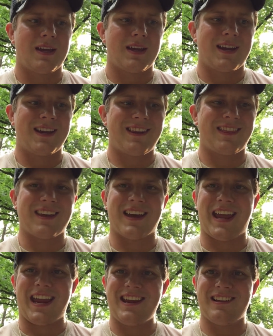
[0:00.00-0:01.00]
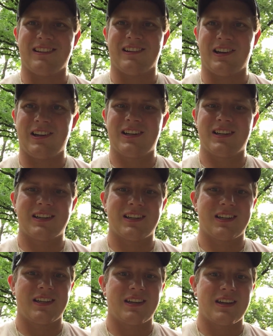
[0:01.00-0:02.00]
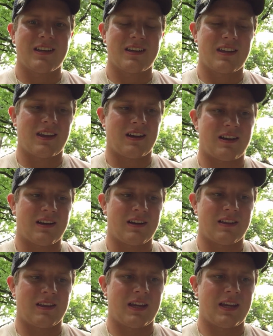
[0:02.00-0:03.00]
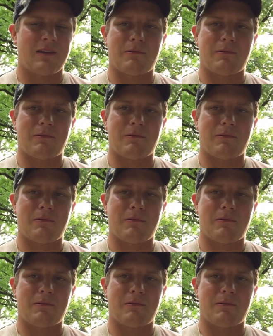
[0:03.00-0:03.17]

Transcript: hit the antler, they get